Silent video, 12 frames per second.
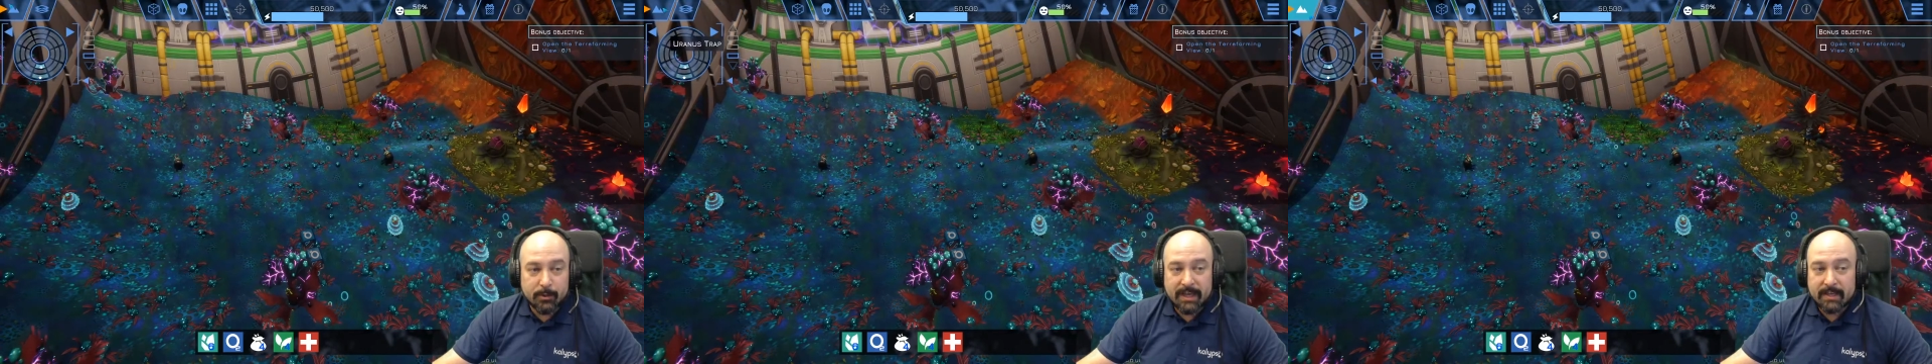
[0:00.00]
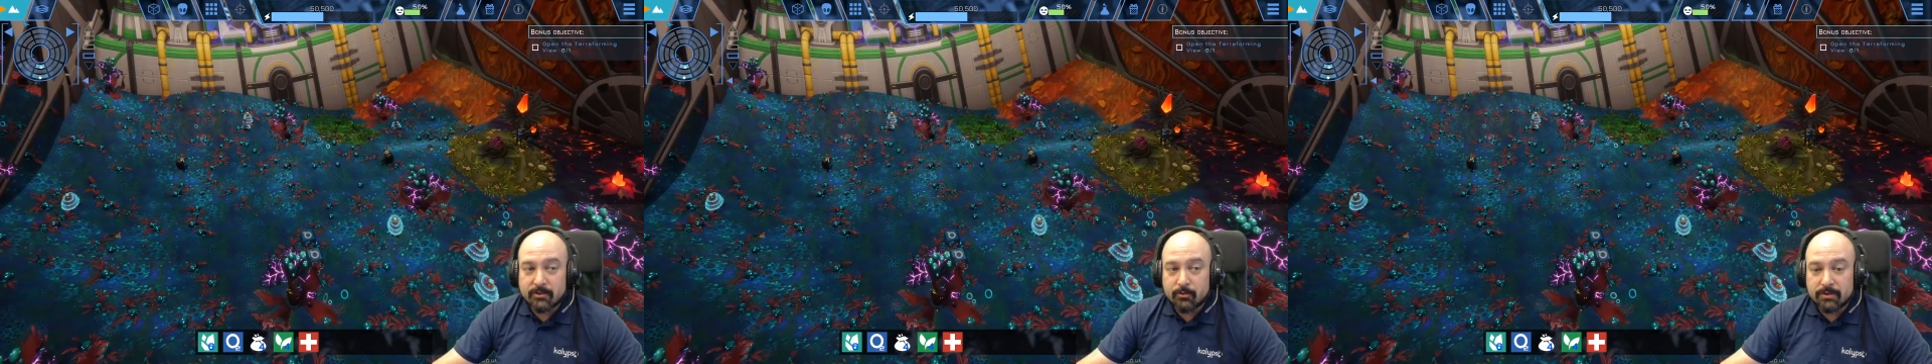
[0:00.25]

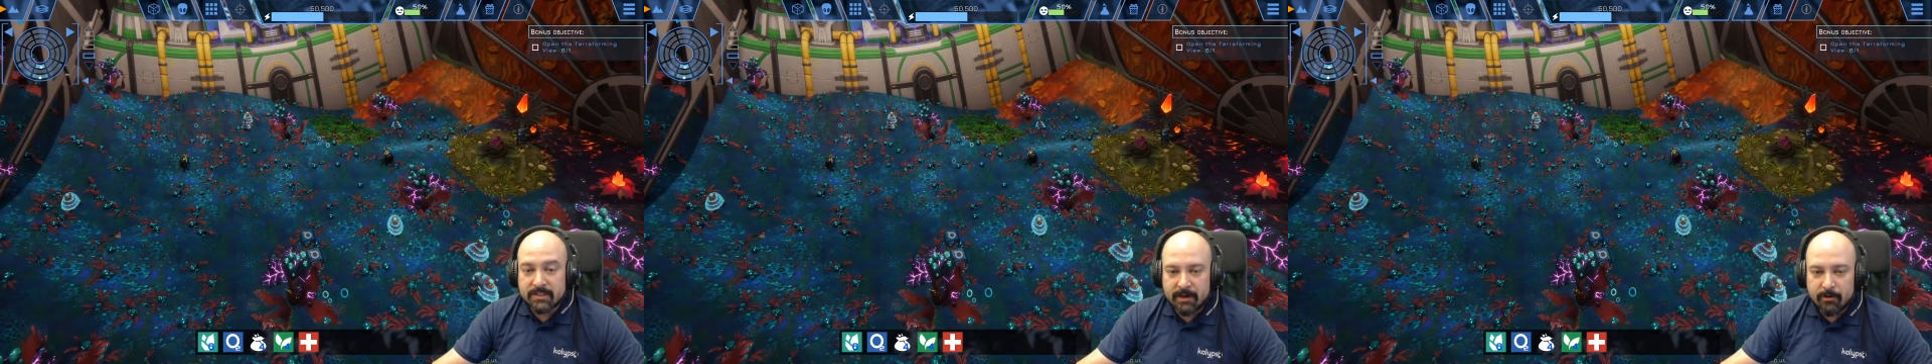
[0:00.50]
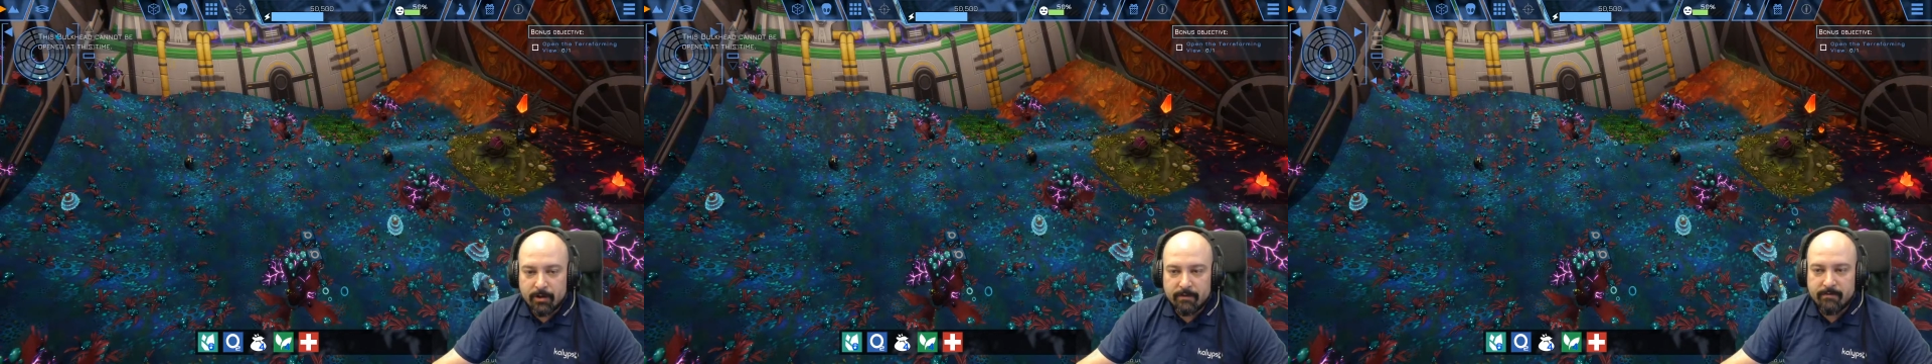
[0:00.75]

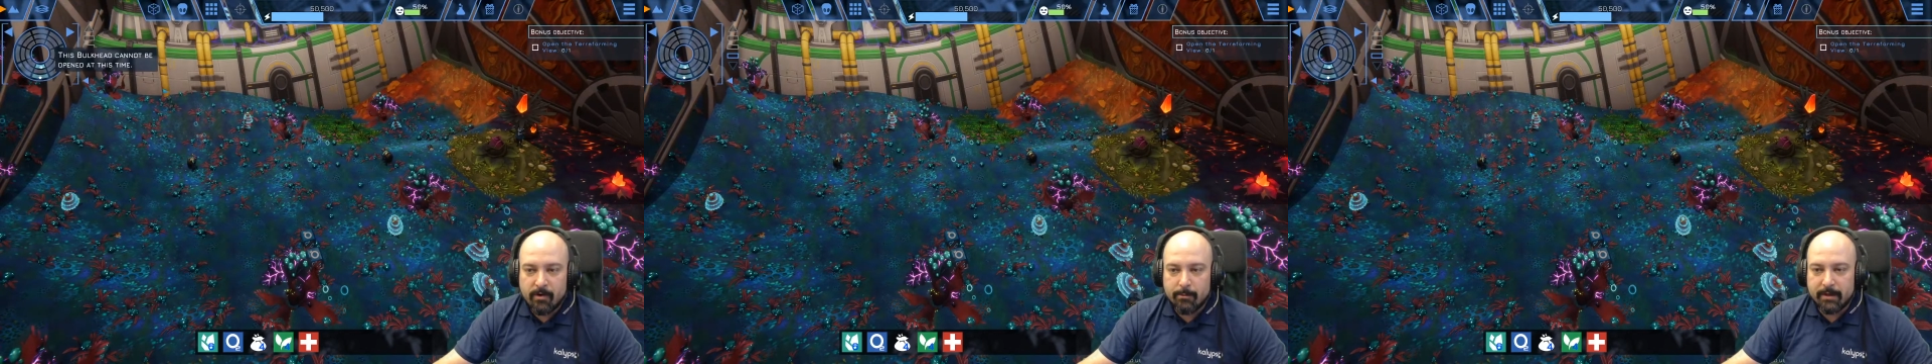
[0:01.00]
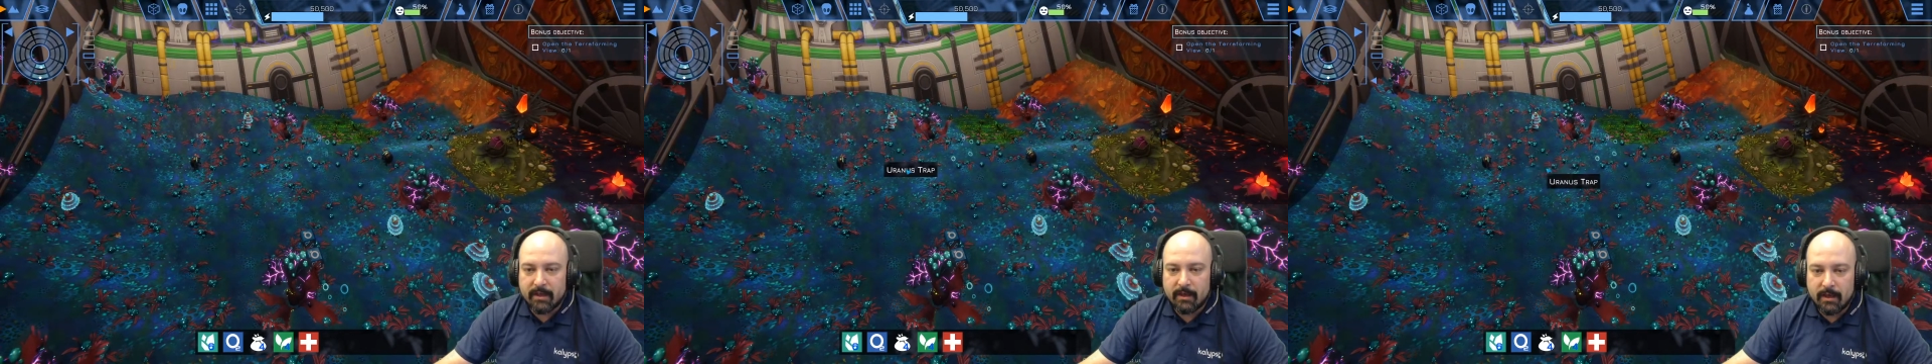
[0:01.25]

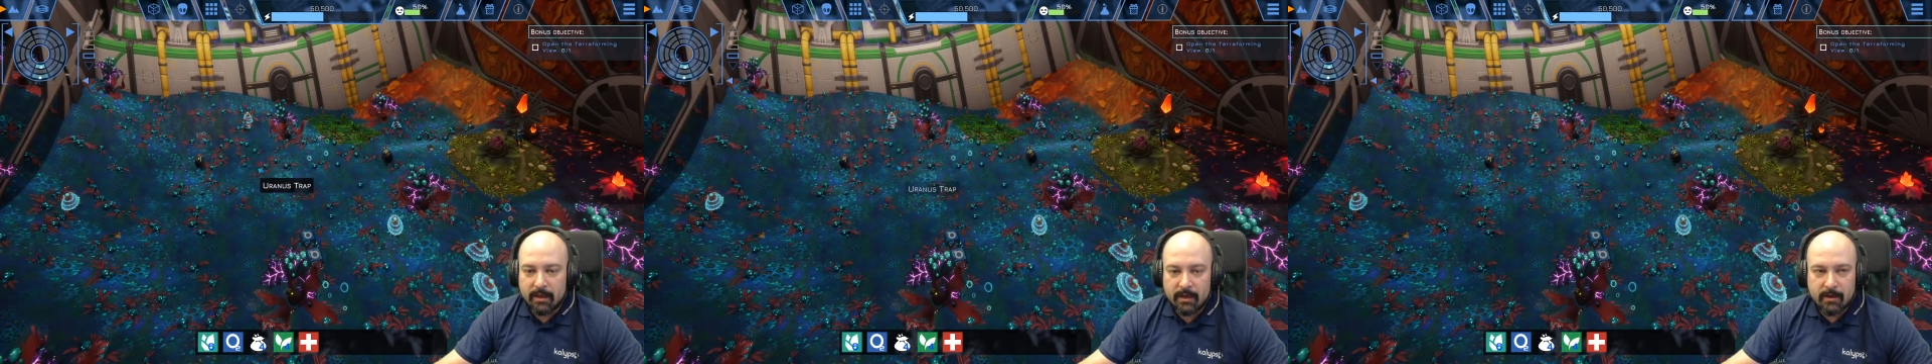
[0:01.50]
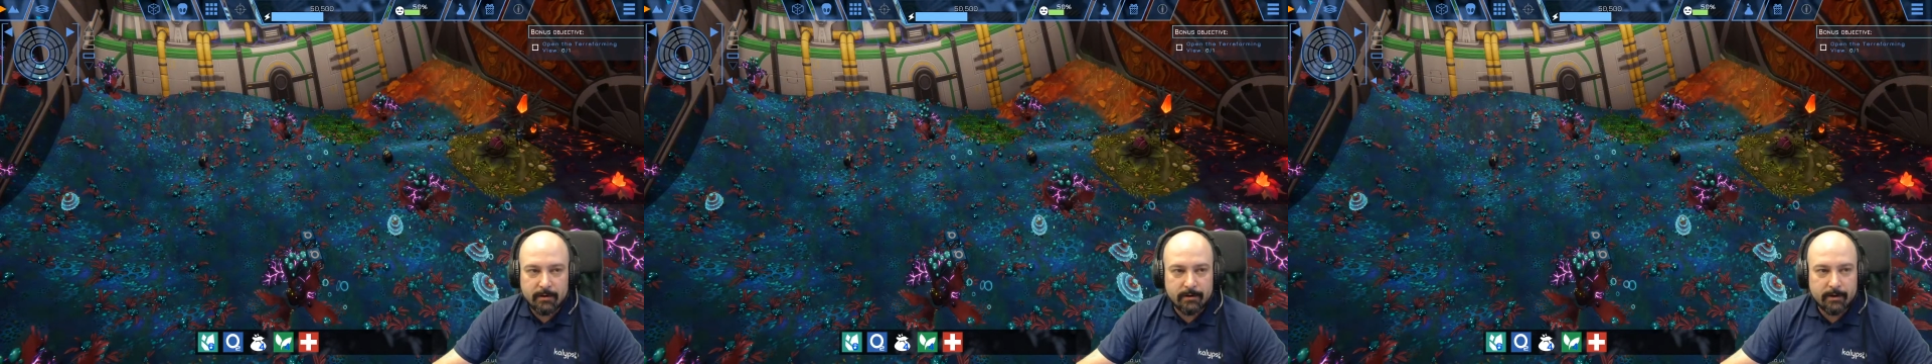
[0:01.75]
terraforming
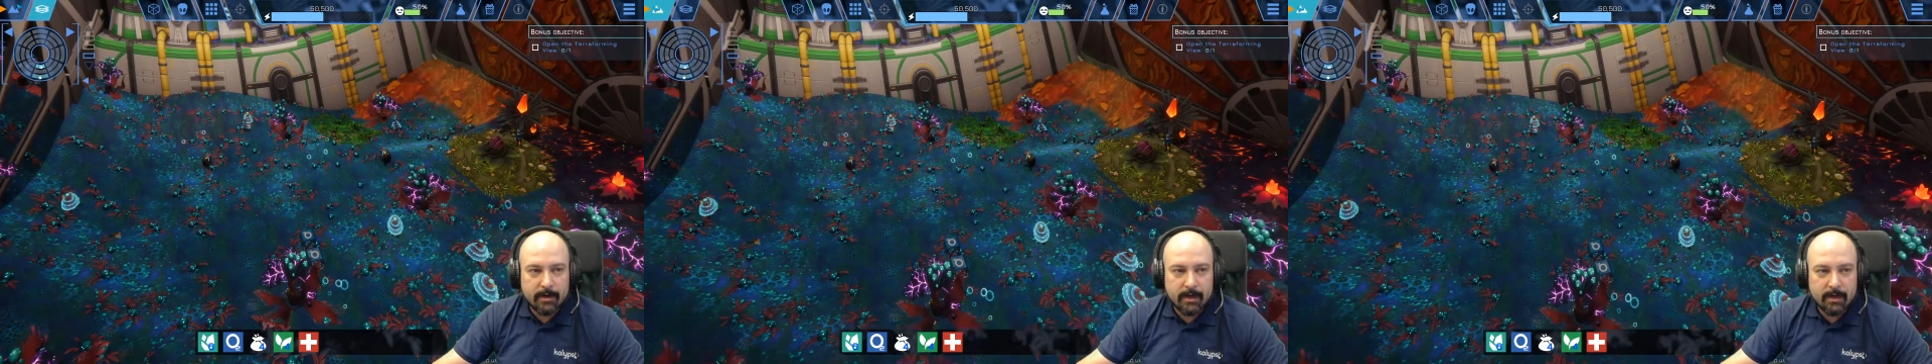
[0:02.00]
here